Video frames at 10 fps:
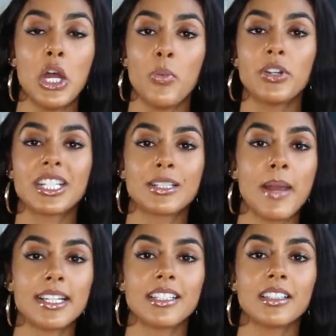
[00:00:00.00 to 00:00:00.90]
which is
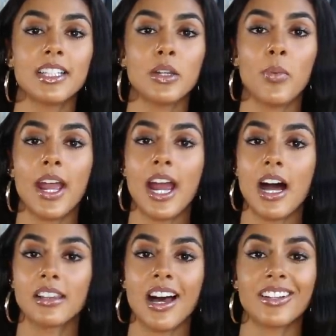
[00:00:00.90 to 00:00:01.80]
basically the way
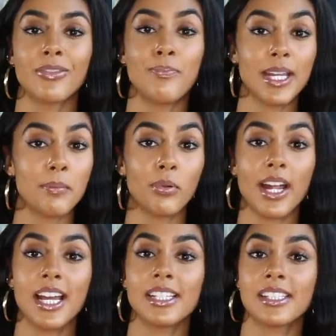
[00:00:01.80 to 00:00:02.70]
a lot of big
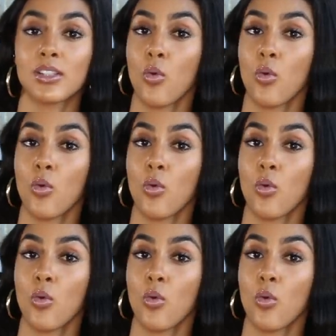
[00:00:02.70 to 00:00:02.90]
brands